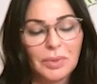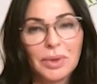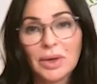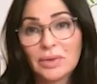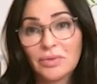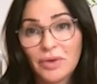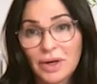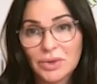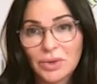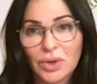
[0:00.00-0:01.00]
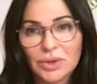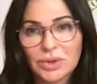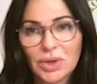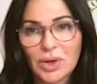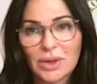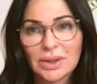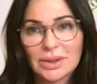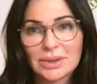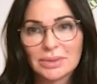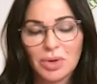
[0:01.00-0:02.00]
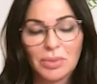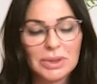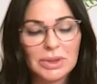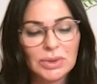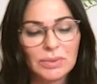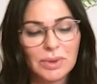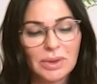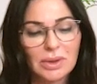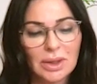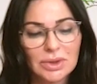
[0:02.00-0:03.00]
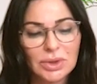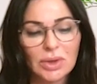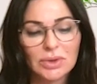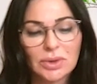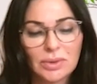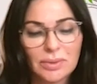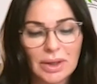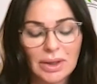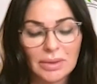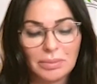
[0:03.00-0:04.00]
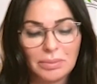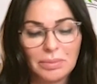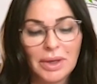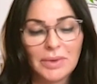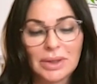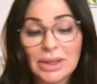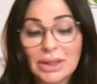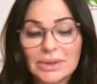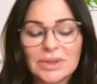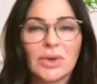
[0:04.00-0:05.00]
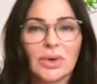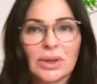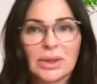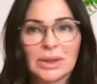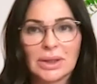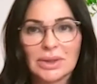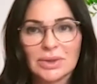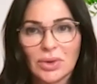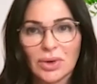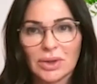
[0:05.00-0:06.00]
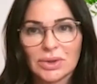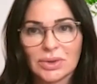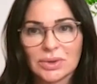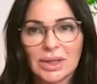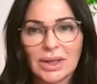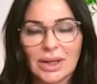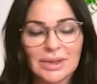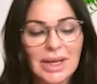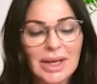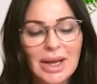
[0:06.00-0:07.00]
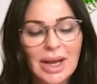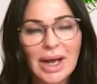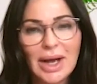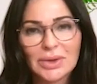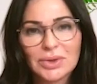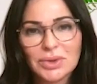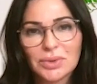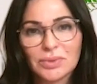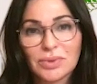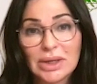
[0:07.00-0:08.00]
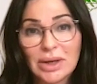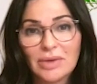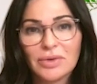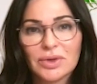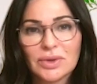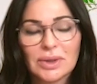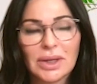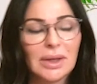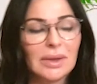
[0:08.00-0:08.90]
We are, in fact, going to talk in a moment with Dr. Perry Nickelston, and he's going to tell us how to recover,